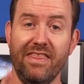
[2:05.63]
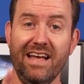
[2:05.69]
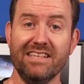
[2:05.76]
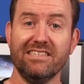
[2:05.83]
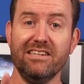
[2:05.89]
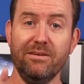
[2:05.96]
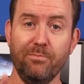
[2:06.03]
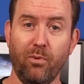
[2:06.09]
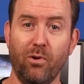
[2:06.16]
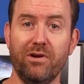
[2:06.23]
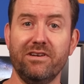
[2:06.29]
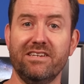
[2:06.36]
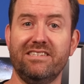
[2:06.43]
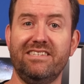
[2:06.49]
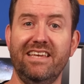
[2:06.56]
That's an
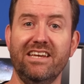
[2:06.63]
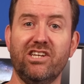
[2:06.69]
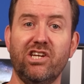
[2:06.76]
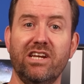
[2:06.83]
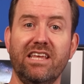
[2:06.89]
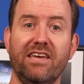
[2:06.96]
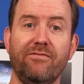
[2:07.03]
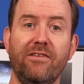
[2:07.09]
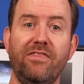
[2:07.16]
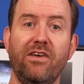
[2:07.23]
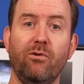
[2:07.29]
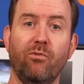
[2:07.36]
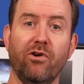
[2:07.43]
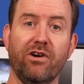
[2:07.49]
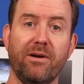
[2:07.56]
important distinction given
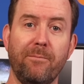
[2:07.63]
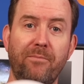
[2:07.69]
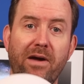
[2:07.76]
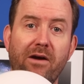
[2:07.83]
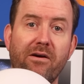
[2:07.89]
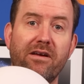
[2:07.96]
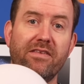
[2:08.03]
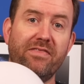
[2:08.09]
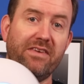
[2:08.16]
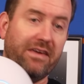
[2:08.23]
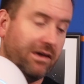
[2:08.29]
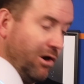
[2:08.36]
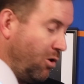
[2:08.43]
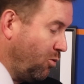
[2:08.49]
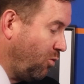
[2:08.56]
that we're comparing
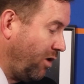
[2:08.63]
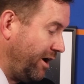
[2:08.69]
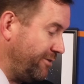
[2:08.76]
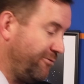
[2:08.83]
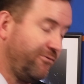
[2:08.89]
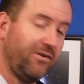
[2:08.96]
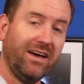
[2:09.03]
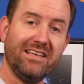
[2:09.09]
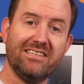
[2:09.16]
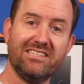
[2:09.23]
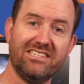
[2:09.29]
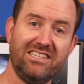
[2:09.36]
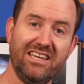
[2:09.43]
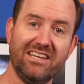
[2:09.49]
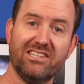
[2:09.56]
the Wi-Fi
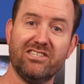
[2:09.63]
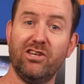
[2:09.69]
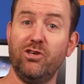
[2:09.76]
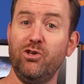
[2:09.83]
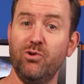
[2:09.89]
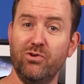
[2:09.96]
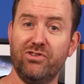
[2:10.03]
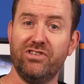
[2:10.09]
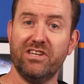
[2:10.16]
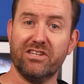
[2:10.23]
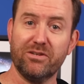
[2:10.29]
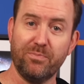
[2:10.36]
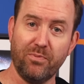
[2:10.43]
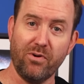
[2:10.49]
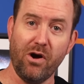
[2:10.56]
6
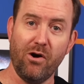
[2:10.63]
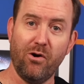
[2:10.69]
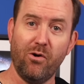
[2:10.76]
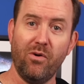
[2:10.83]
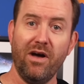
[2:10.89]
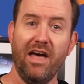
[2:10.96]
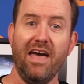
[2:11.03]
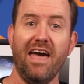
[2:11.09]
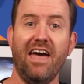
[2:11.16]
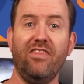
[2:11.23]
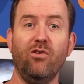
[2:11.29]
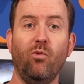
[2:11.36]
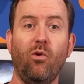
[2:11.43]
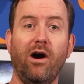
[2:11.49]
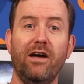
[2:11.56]
U6 Pro and
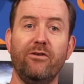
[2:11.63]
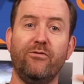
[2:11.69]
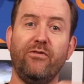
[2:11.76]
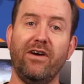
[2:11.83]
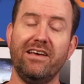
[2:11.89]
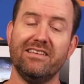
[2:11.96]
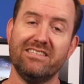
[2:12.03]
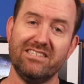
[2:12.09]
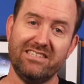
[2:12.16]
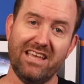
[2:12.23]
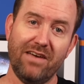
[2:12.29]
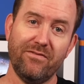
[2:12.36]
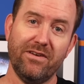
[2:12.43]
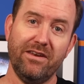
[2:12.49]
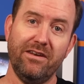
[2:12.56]
the Wi-Fi
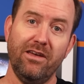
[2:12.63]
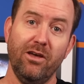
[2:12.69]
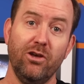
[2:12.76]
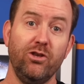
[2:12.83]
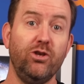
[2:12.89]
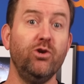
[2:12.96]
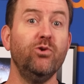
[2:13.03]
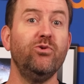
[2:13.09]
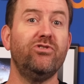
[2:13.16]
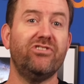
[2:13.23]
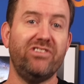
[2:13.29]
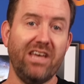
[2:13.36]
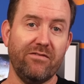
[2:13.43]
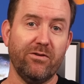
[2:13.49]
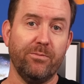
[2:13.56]
7
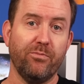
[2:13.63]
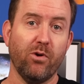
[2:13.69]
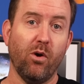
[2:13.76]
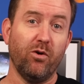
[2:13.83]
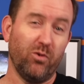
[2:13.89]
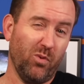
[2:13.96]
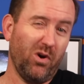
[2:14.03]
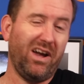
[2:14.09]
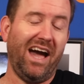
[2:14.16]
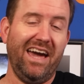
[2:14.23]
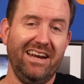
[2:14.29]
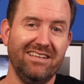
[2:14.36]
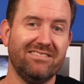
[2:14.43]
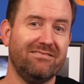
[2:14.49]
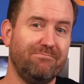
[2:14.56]
U7 Pro, and we're
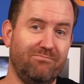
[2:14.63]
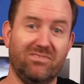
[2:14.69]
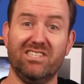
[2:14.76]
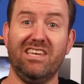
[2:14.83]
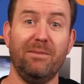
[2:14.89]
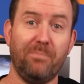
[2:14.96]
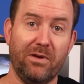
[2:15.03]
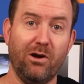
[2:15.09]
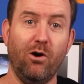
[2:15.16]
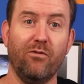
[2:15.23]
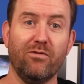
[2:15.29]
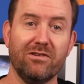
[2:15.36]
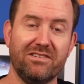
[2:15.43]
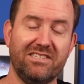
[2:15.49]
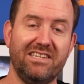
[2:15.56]
kind of skipping
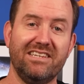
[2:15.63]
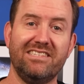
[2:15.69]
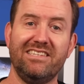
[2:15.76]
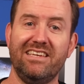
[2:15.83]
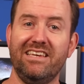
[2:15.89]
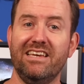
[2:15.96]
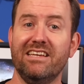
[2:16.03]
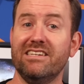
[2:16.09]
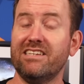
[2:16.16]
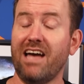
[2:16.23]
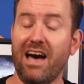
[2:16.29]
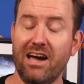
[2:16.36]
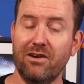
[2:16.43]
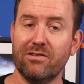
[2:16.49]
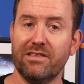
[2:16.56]
over 6E
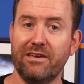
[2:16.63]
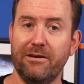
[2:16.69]
entirely entirely